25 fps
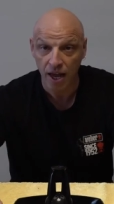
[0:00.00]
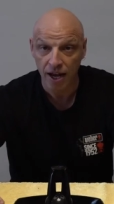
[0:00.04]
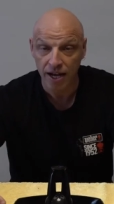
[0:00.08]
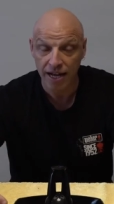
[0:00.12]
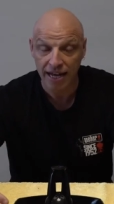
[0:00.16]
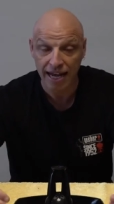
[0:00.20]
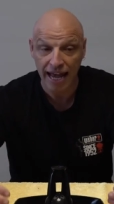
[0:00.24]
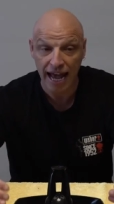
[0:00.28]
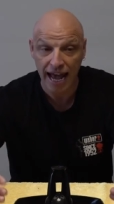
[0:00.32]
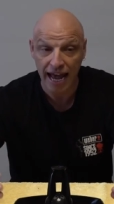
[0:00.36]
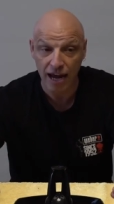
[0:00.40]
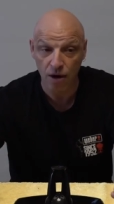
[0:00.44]

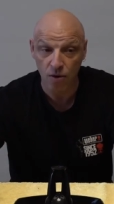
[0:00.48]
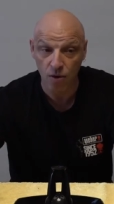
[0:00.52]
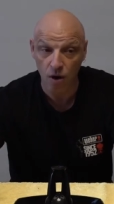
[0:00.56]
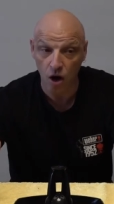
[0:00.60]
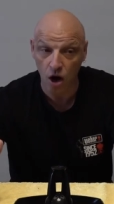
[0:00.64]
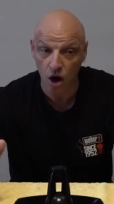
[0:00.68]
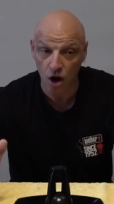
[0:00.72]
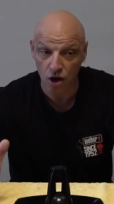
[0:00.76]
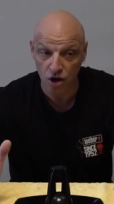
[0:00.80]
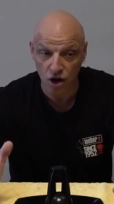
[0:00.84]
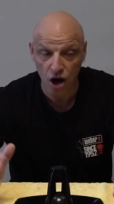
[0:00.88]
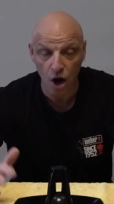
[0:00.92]
now,
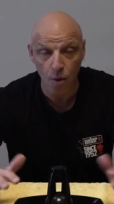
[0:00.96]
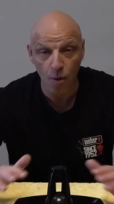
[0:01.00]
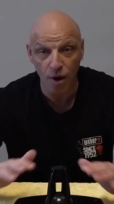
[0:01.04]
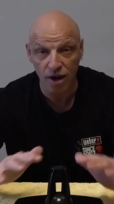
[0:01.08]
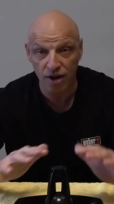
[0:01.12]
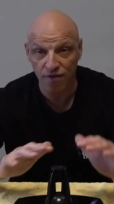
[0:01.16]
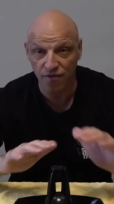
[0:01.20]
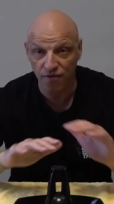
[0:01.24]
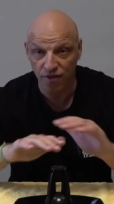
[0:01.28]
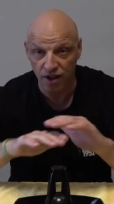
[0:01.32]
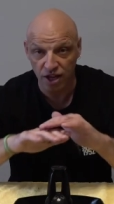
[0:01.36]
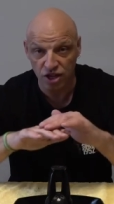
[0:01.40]
I know
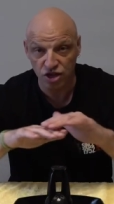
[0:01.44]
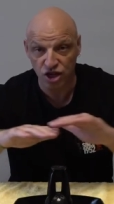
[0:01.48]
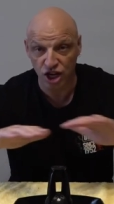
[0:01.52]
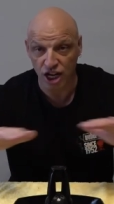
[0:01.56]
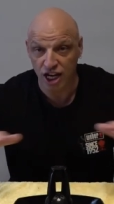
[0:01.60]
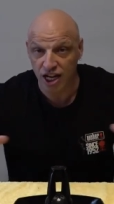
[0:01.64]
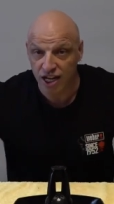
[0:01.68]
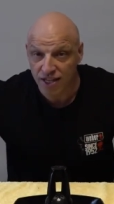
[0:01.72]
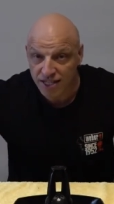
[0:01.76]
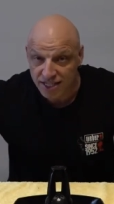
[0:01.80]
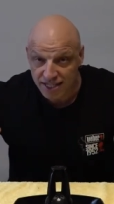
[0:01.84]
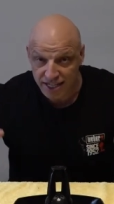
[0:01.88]
I can fit a
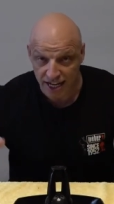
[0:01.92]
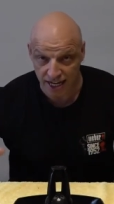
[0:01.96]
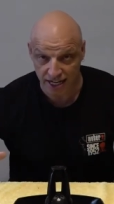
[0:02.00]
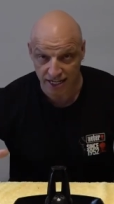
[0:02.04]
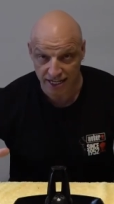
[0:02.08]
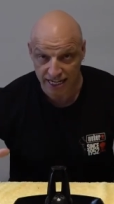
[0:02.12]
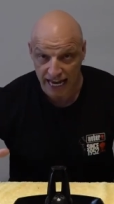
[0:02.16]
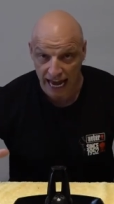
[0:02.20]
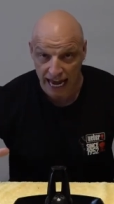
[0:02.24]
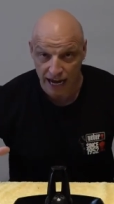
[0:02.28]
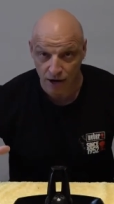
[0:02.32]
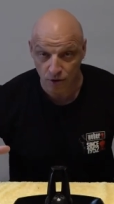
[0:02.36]
chicken in
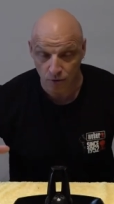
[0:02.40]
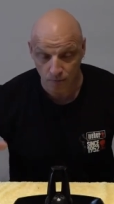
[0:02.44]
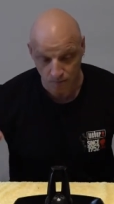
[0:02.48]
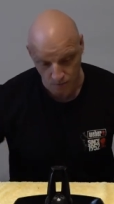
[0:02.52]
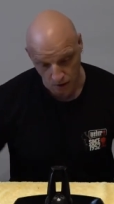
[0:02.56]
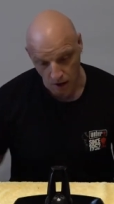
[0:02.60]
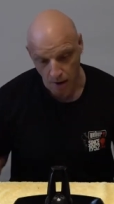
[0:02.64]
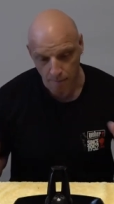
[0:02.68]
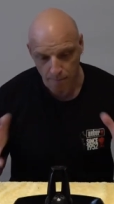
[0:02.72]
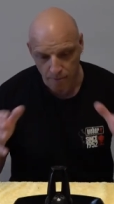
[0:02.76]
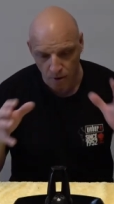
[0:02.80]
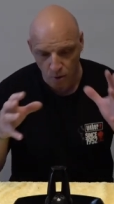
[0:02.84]
sitting down,
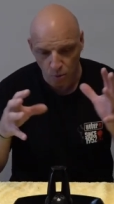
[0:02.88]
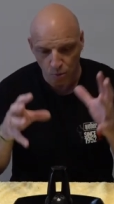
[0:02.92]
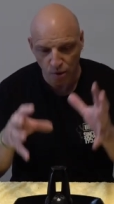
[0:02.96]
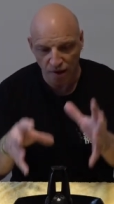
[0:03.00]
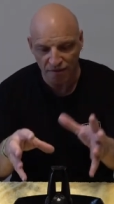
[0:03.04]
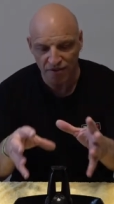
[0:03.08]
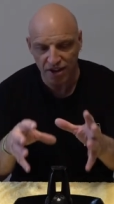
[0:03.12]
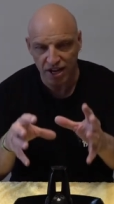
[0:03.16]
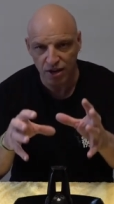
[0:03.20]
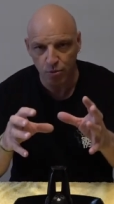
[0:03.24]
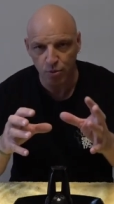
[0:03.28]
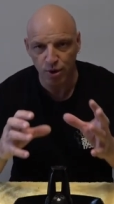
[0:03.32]
but
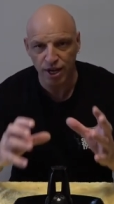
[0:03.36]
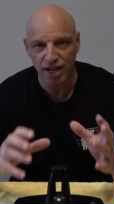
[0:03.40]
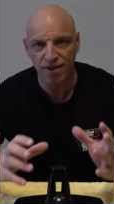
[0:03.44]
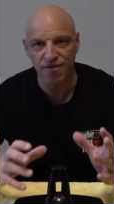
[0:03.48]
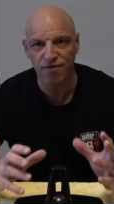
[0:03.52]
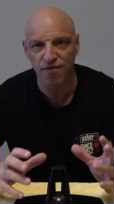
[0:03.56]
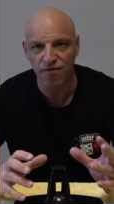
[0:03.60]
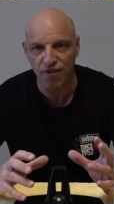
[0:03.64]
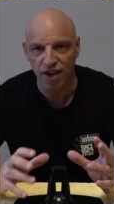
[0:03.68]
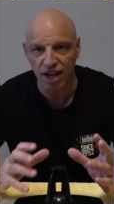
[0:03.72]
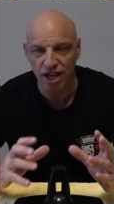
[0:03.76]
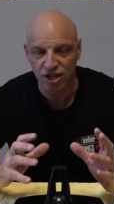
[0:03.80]
whether we
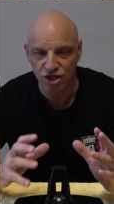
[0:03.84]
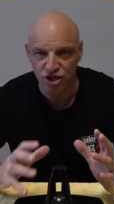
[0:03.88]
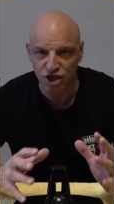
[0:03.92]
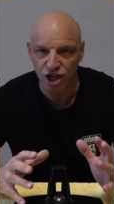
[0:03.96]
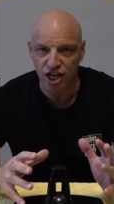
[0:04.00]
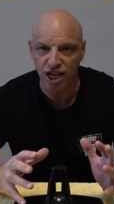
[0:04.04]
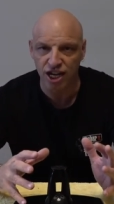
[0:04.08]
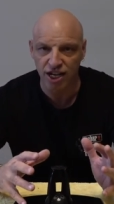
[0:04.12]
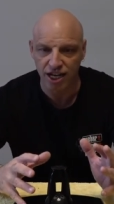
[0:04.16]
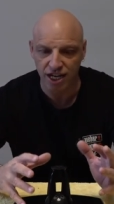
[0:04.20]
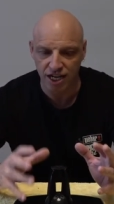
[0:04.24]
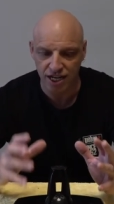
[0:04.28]
can fit a
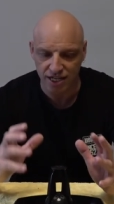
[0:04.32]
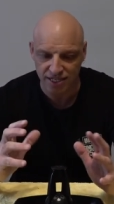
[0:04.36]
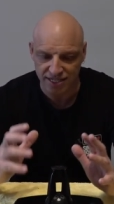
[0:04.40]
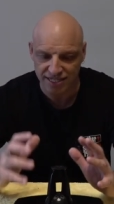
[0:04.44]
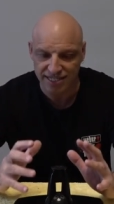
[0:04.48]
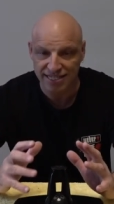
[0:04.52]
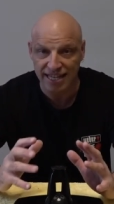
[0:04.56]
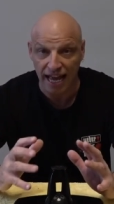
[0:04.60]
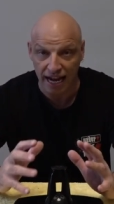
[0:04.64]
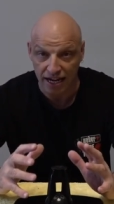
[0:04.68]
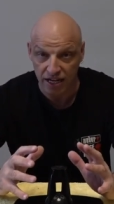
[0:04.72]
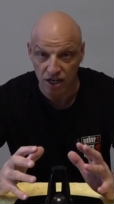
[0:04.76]
chicken in
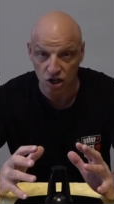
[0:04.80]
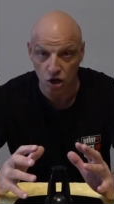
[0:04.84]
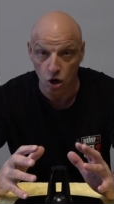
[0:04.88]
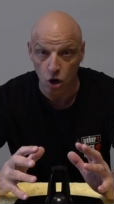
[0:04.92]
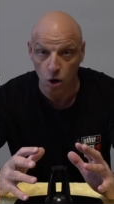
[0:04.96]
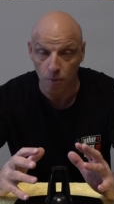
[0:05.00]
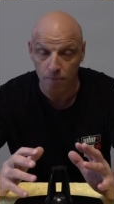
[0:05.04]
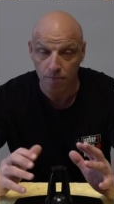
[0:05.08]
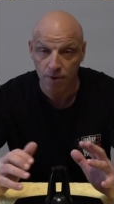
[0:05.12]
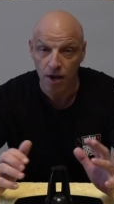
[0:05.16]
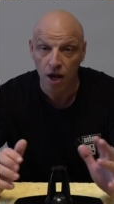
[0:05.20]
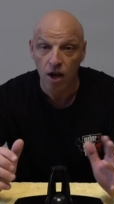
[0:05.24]
standing
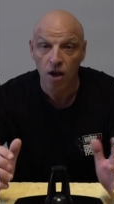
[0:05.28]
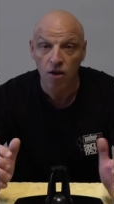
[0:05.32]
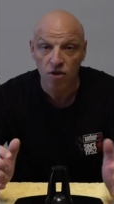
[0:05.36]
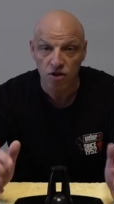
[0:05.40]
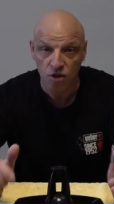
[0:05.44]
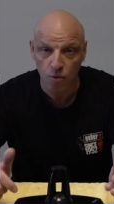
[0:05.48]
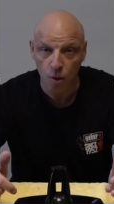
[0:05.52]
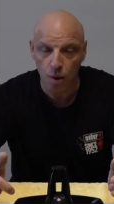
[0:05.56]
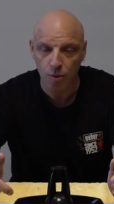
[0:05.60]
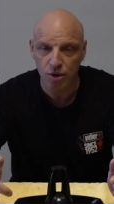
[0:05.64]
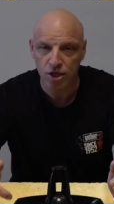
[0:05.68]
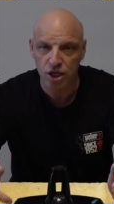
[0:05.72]
up.
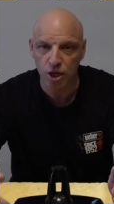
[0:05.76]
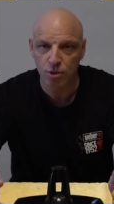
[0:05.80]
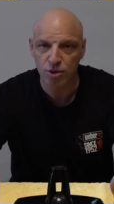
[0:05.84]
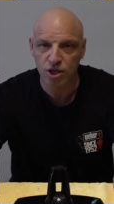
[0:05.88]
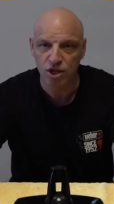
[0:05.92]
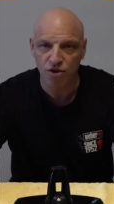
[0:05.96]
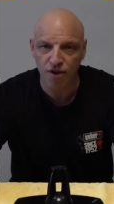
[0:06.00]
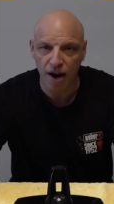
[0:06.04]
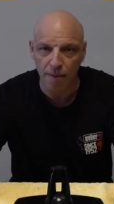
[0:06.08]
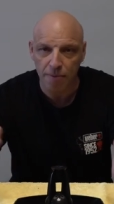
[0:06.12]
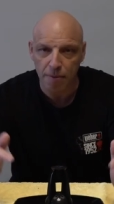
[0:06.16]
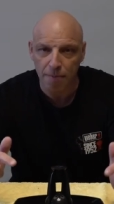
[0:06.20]
So what we'll do is
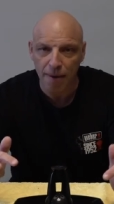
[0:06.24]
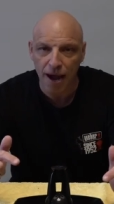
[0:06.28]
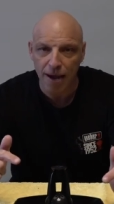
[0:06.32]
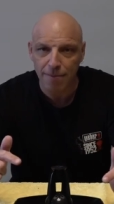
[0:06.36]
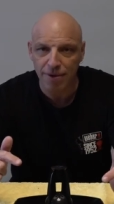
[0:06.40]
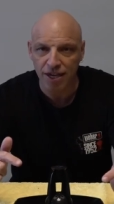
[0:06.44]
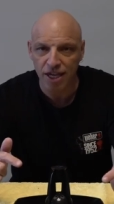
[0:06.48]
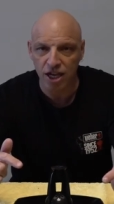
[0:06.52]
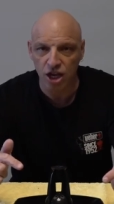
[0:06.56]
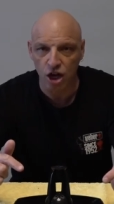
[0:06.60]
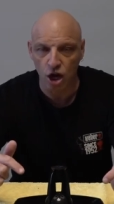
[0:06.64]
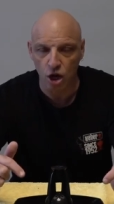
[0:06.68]
grab a
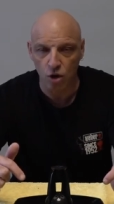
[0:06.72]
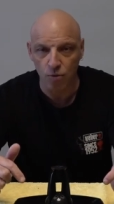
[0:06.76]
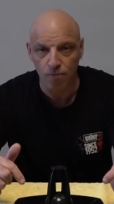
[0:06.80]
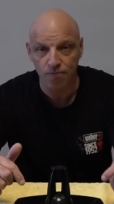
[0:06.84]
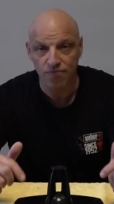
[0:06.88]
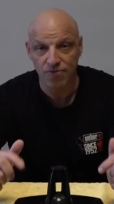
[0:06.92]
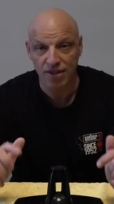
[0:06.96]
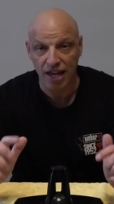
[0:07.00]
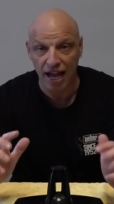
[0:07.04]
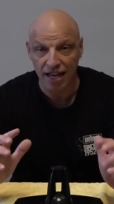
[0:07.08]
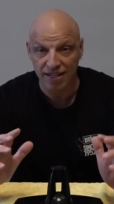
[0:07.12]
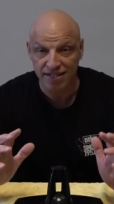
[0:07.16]
baby Q
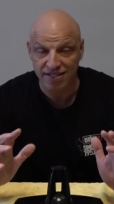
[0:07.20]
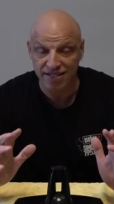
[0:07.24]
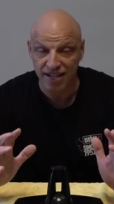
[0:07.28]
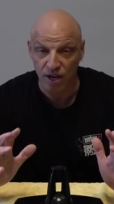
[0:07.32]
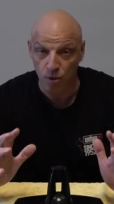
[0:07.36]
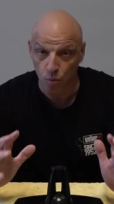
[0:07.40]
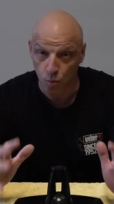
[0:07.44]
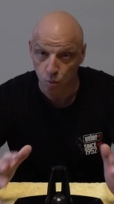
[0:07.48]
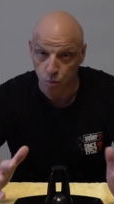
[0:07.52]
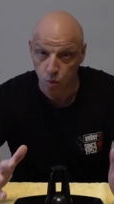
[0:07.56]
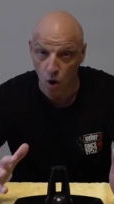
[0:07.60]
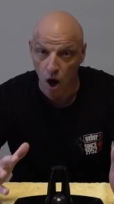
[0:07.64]
and
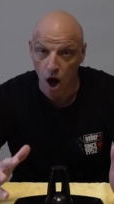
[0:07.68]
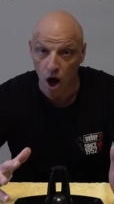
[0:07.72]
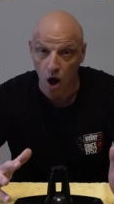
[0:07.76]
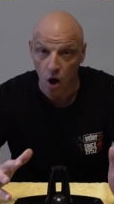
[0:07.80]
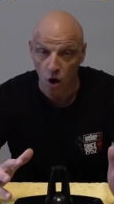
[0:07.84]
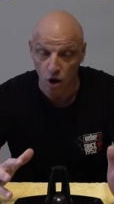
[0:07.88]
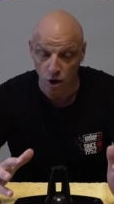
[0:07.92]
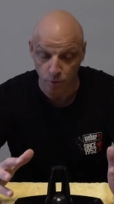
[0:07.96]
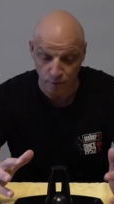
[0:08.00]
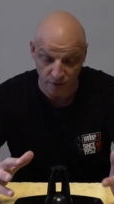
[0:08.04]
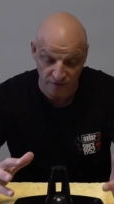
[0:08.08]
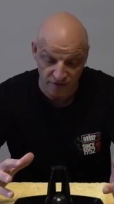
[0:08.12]
see what
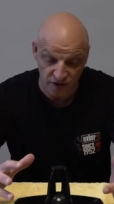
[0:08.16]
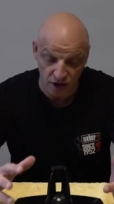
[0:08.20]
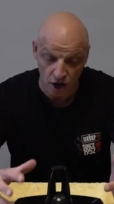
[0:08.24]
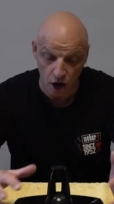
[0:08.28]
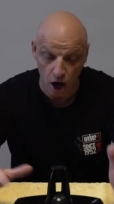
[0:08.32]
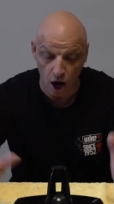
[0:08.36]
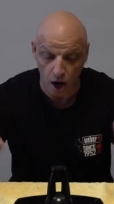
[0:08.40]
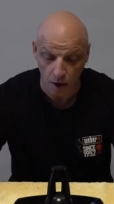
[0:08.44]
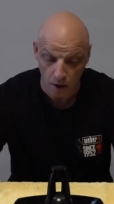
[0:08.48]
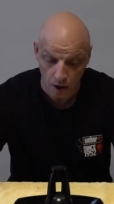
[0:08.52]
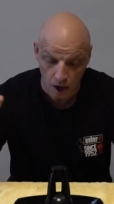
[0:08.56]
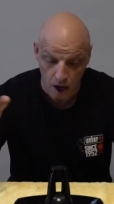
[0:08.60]
height we've
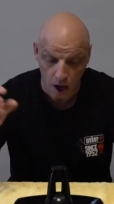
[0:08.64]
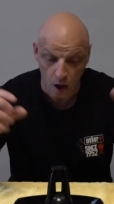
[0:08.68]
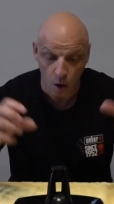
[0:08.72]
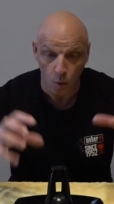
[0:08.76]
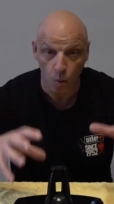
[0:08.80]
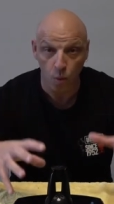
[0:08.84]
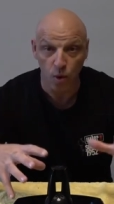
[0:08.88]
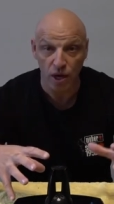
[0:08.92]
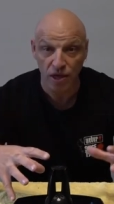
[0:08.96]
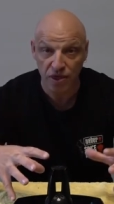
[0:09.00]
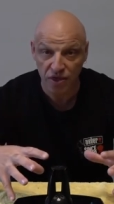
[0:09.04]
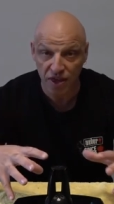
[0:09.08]
got
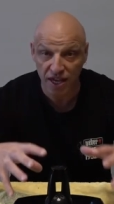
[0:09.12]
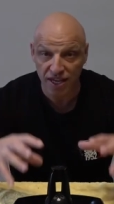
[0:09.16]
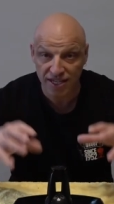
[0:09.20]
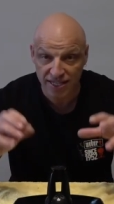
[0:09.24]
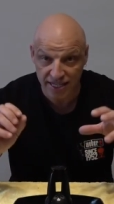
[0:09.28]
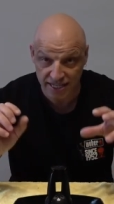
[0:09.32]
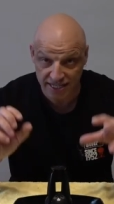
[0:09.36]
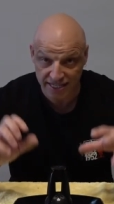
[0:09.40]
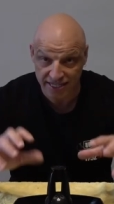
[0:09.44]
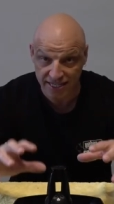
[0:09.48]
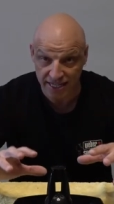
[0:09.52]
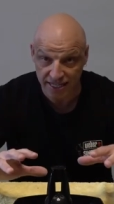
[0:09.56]
with this
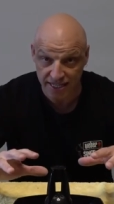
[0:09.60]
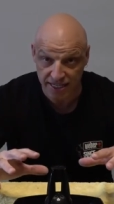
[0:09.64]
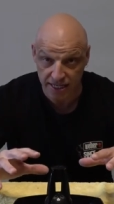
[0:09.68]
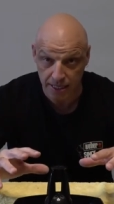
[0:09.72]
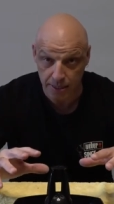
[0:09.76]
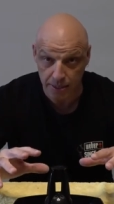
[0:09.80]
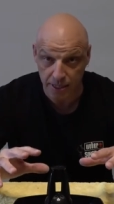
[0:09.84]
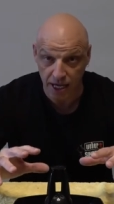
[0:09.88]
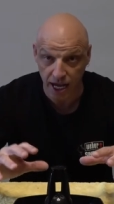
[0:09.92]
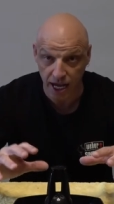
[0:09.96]
sitting in